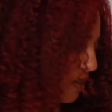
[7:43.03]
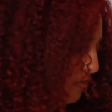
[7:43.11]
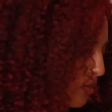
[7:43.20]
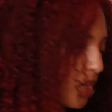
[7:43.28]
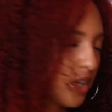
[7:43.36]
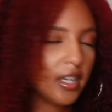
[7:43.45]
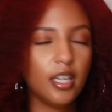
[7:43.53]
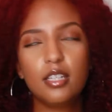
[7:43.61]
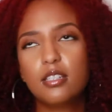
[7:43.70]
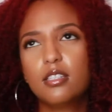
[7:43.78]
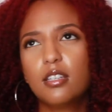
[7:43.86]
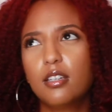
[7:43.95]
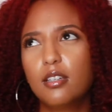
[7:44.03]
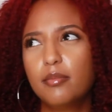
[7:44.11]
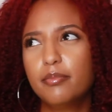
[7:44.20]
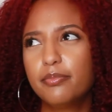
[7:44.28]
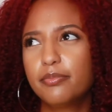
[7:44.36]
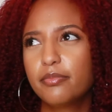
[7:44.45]
Target's
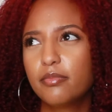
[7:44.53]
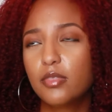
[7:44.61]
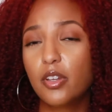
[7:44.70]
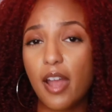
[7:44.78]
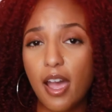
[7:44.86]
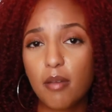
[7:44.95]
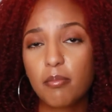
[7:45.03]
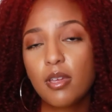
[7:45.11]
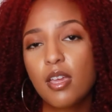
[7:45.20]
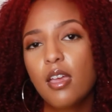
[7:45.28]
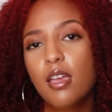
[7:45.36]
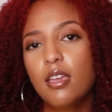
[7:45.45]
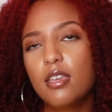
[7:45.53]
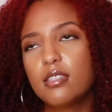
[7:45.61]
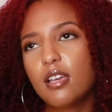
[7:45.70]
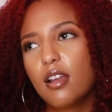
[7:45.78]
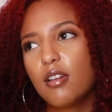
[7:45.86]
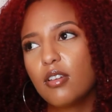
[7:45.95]
their app is
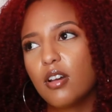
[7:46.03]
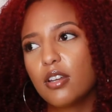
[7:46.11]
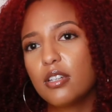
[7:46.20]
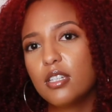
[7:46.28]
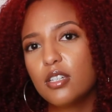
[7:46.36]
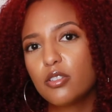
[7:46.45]
that I got a deal.